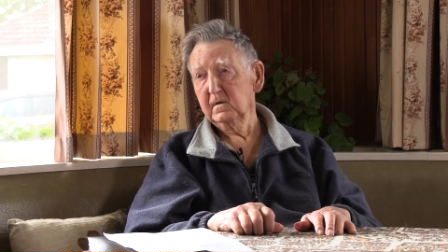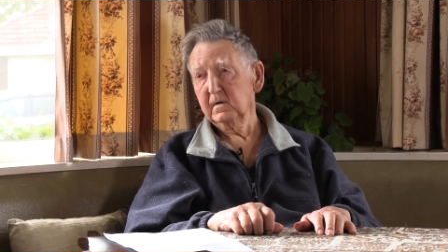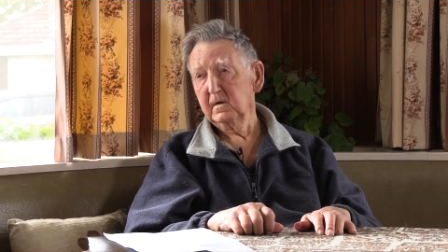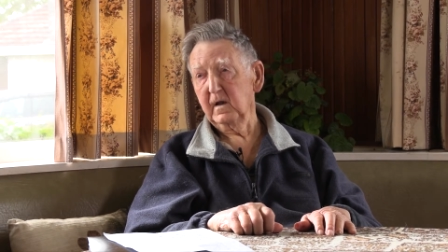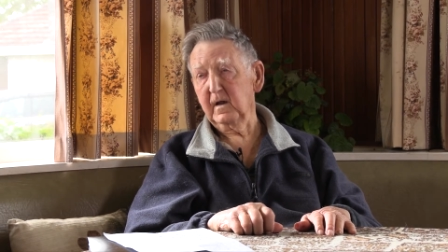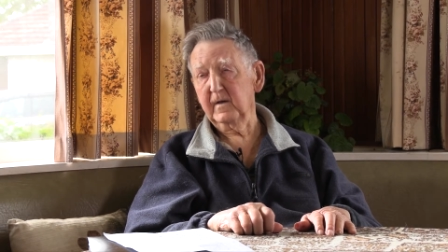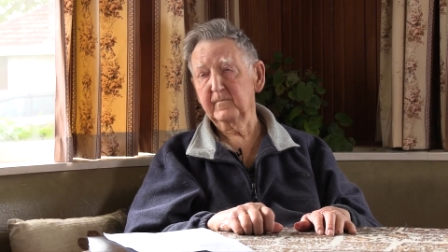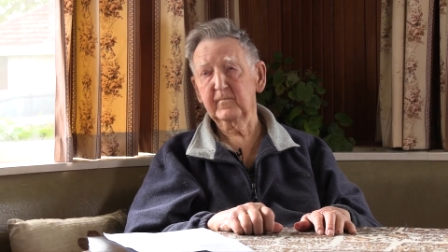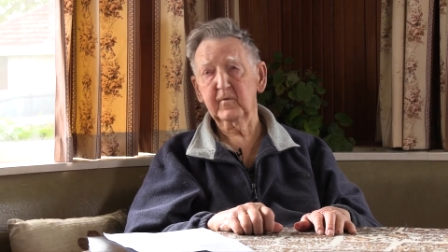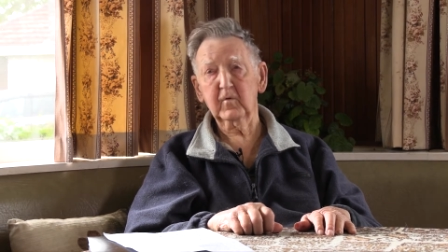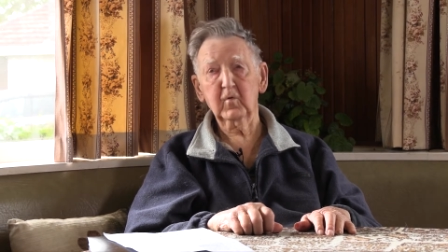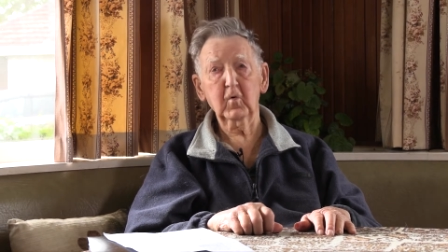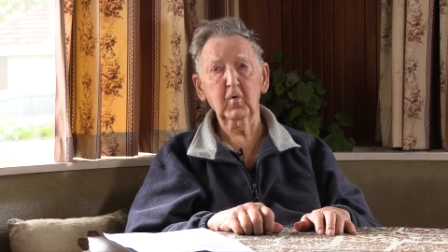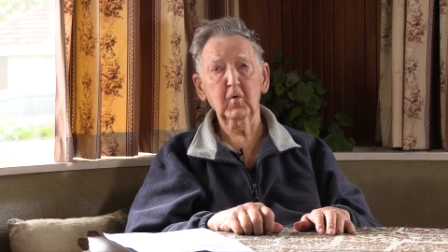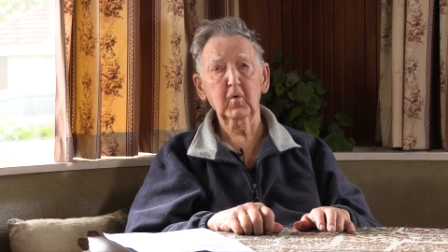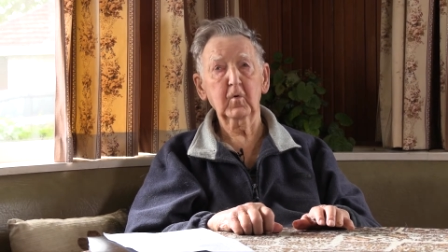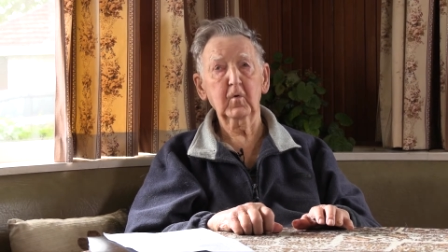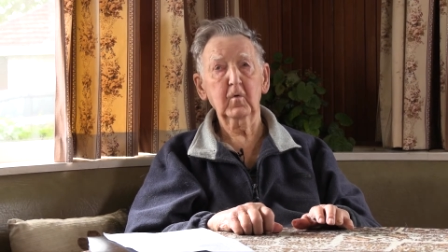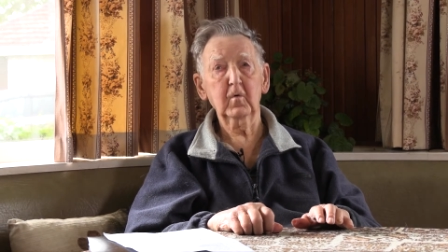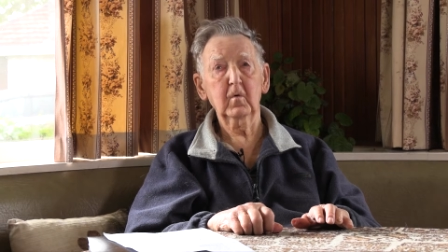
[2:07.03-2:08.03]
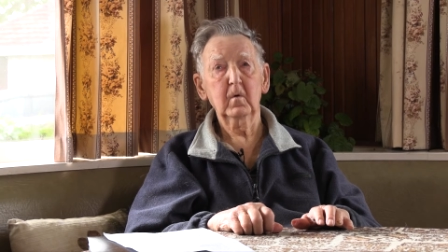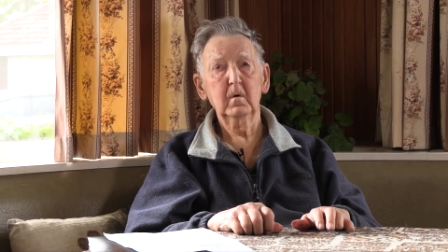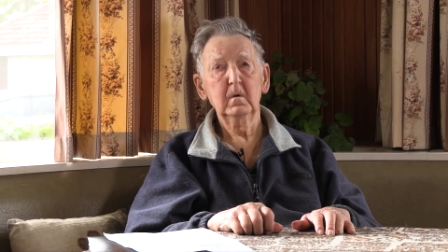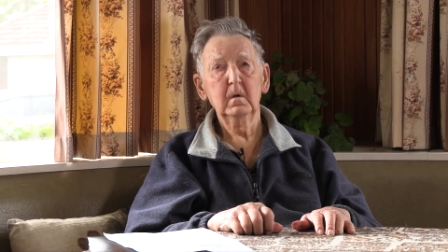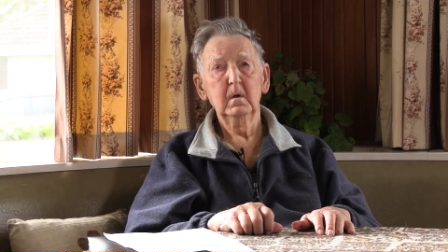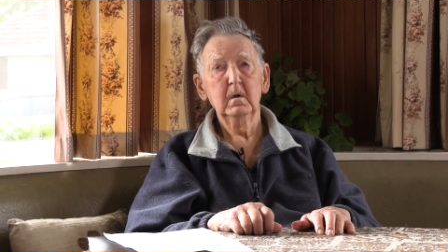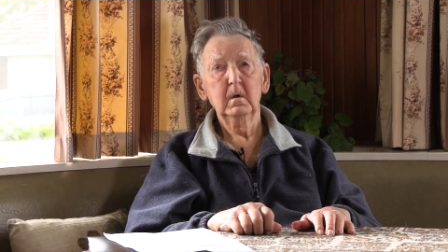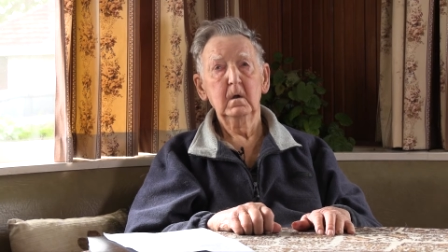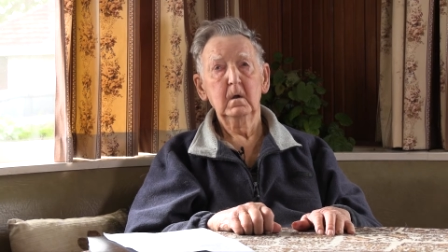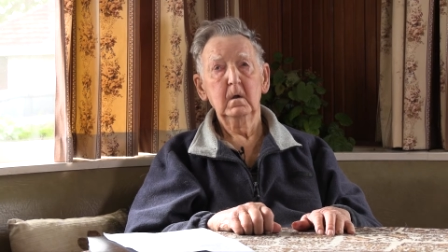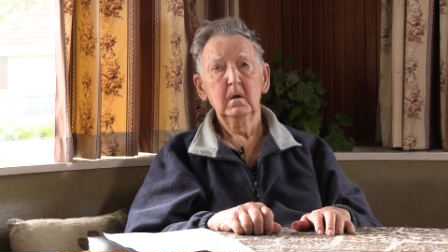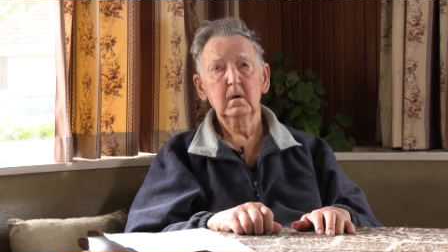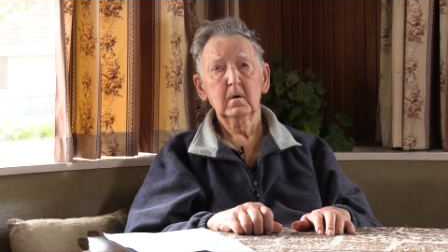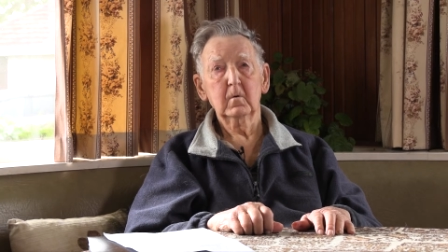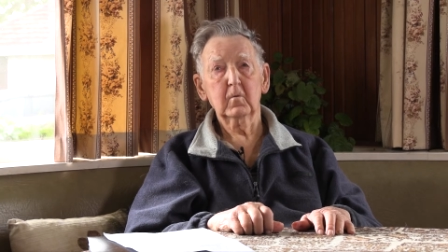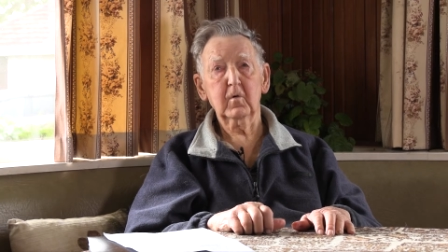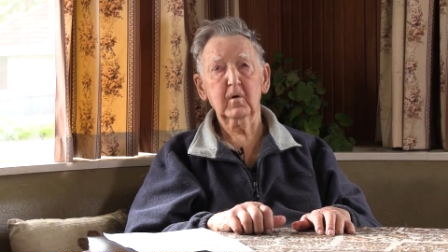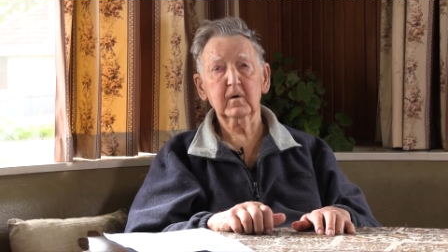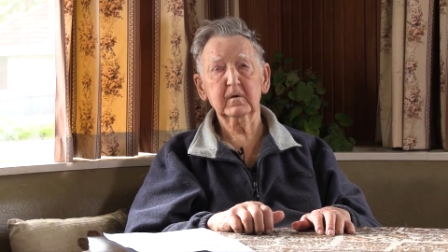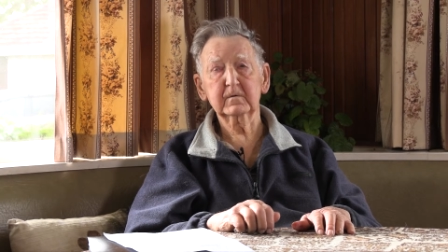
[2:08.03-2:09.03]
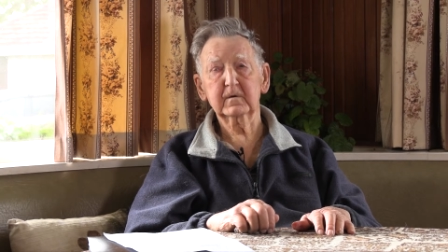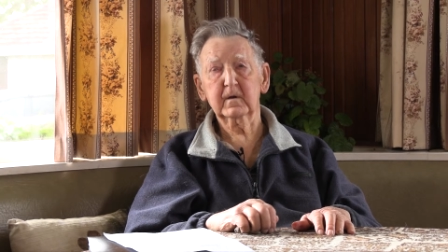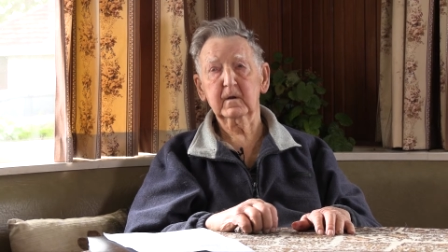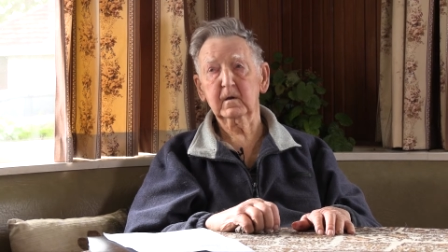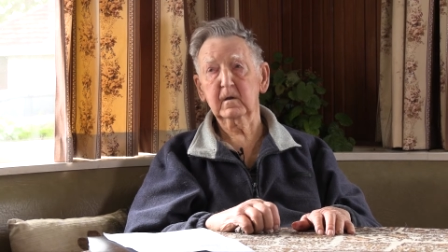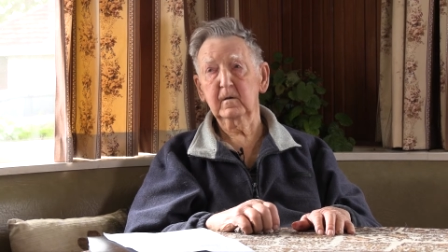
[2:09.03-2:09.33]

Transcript: and we all working there